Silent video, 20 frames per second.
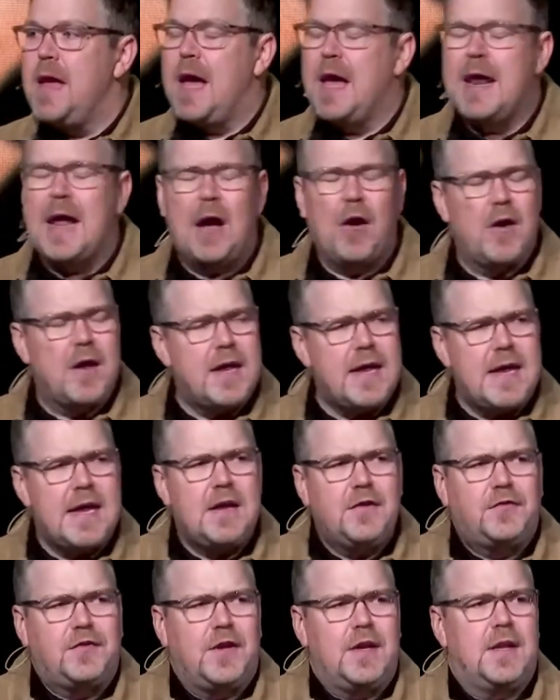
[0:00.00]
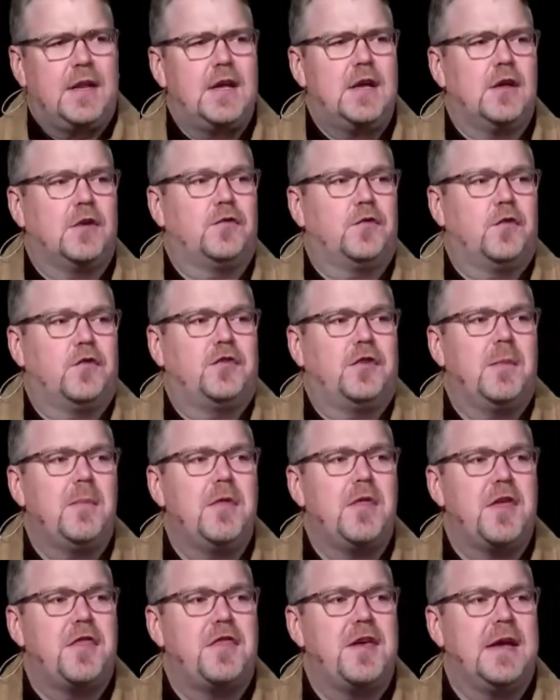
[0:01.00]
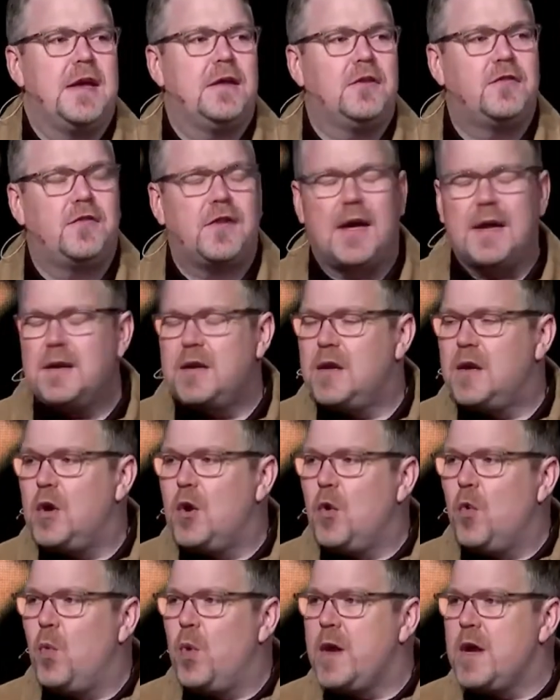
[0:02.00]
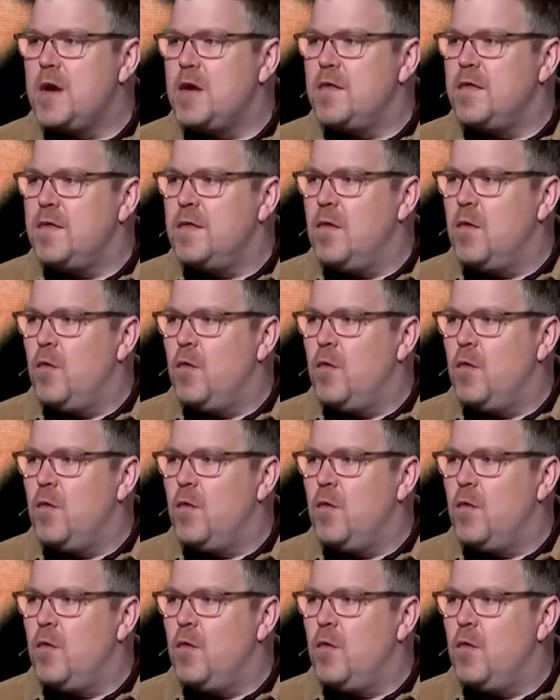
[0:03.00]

and how easy it is for some of the things that we